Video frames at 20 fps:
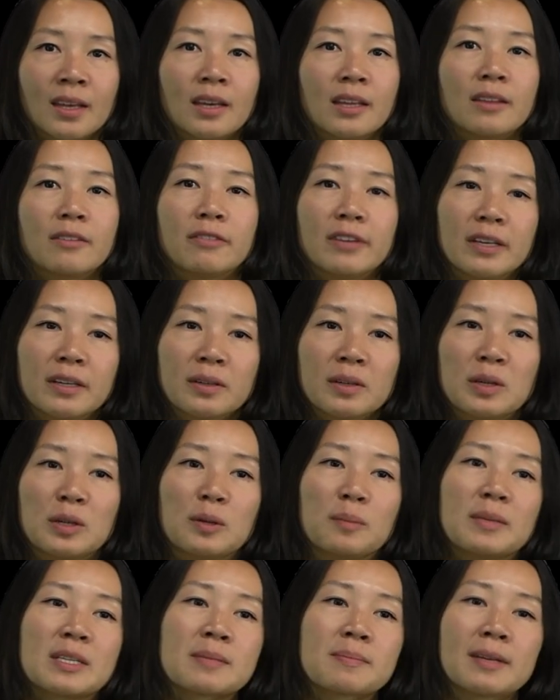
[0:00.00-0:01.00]
The vehicle
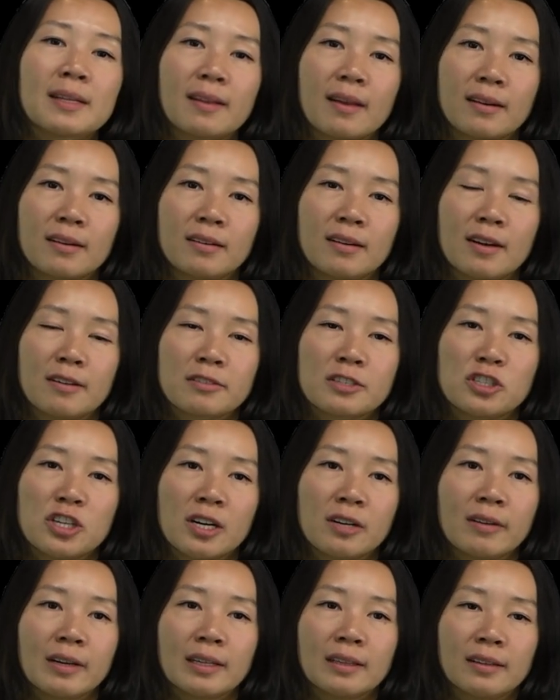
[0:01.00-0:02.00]
must be light enough to
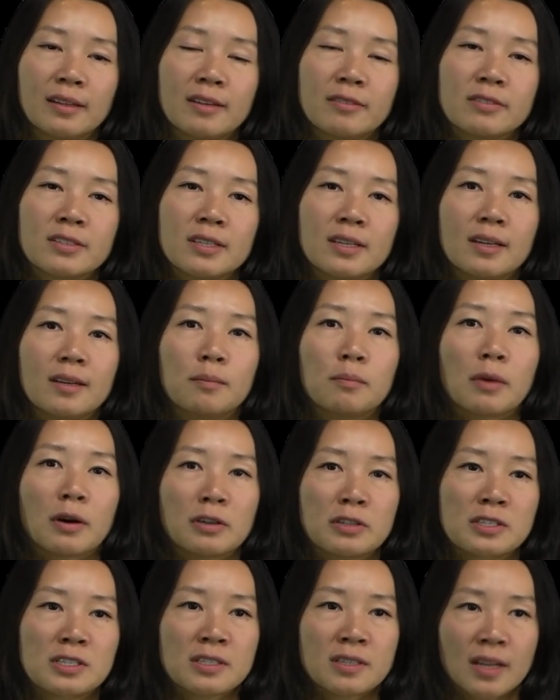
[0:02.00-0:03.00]
generate lift in
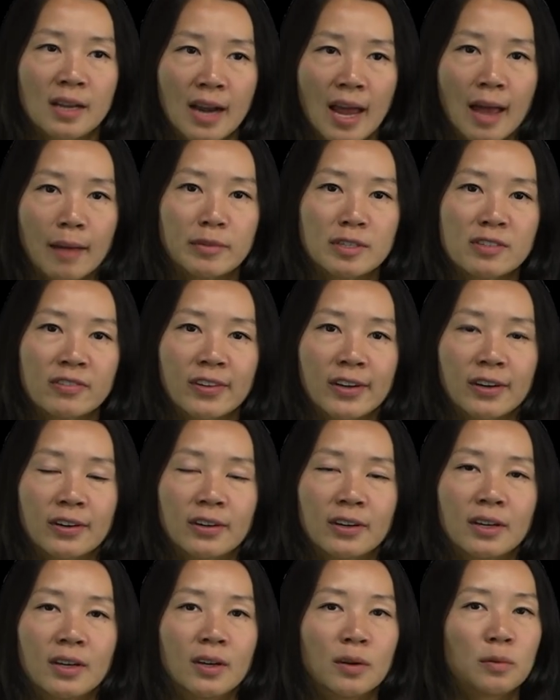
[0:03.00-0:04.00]
Mars's thin
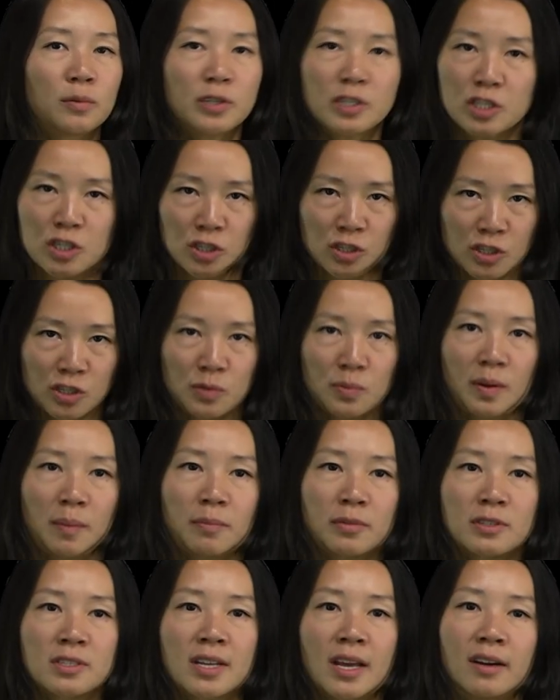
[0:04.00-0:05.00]
atmosphere, which is just
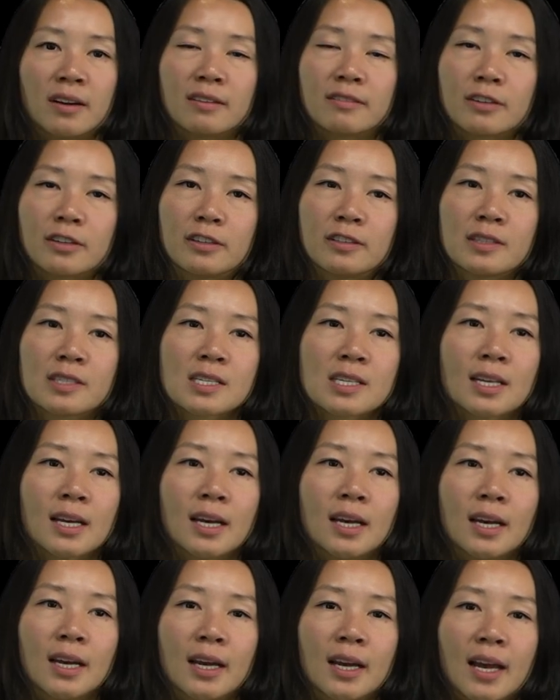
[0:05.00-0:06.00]
1% of Earth's,
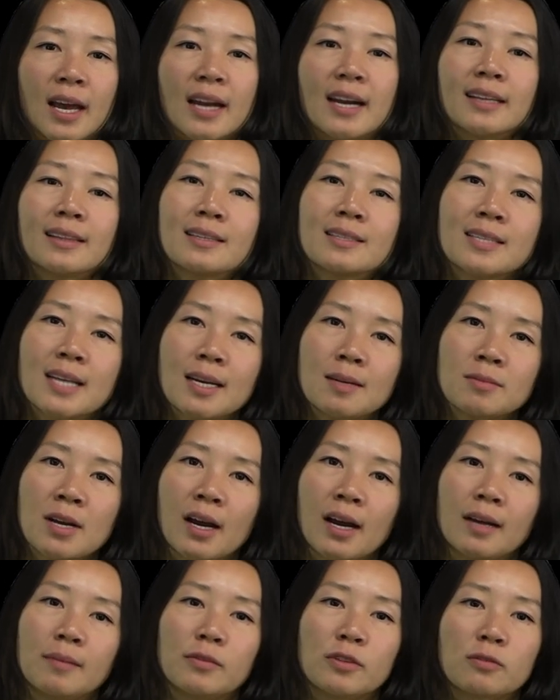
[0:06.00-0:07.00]
and at the same
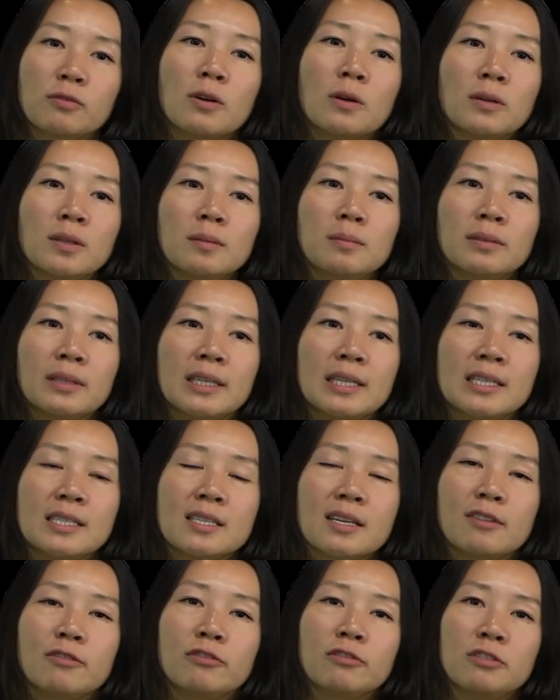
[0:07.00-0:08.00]
time, the rotor blades
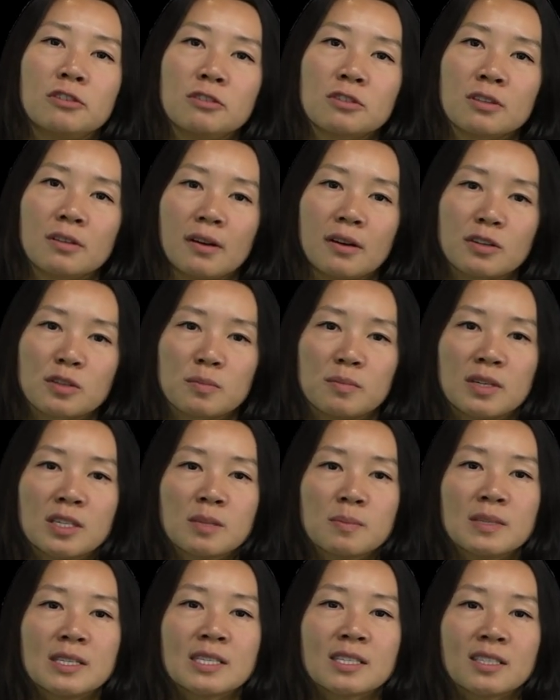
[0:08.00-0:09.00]
and fuselage
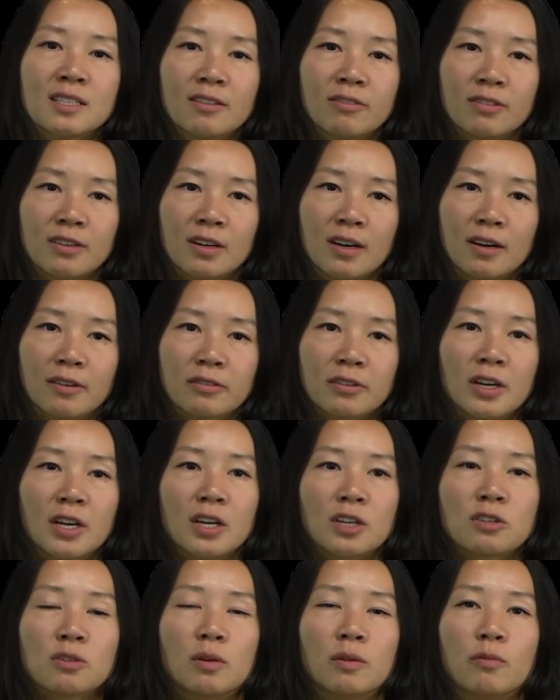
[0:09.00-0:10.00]
must be stiff enough
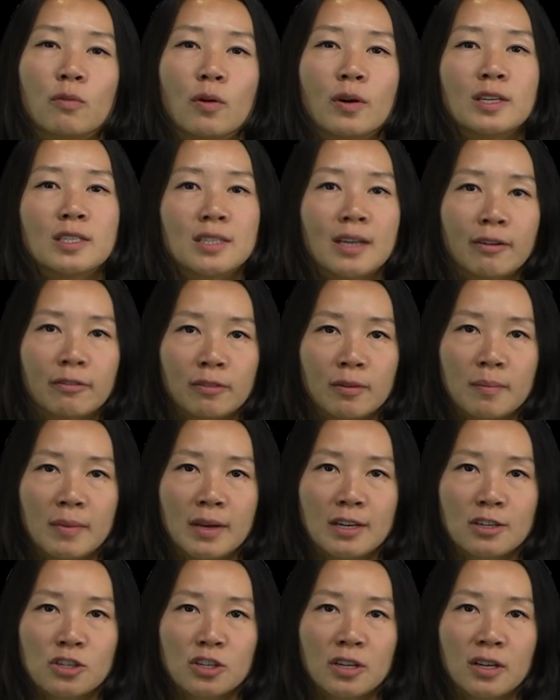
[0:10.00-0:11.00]
to avoid
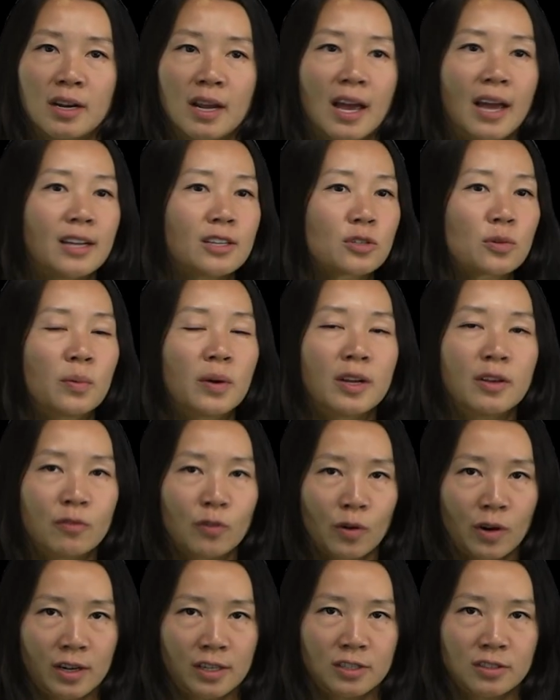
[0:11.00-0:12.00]
deformation at
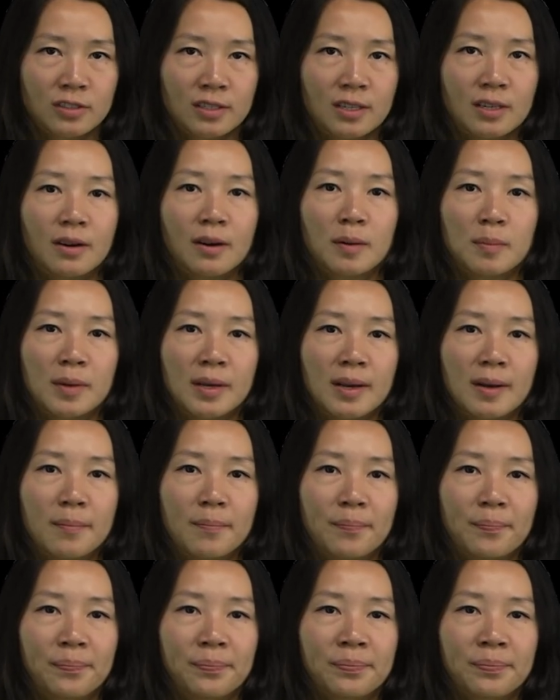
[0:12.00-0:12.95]
2,400 RPM.